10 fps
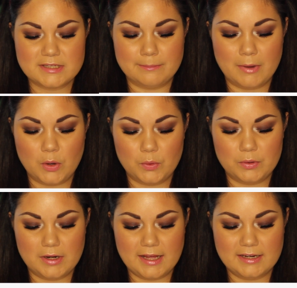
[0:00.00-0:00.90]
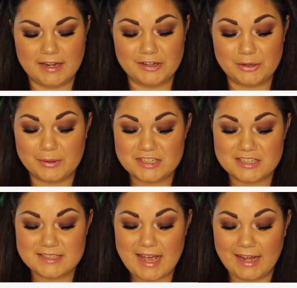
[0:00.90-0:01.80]
Simone, and her question
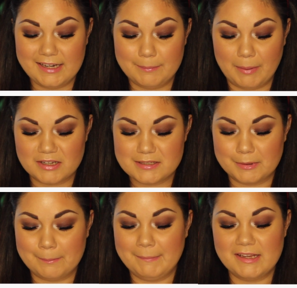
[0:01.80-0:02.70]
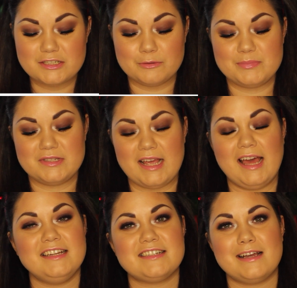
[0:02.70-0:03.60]
is, any possible meetups
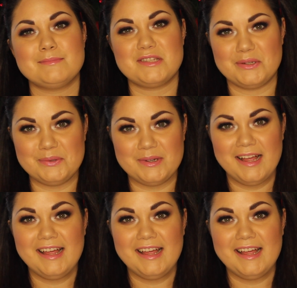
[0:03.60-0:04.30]
anytime soon?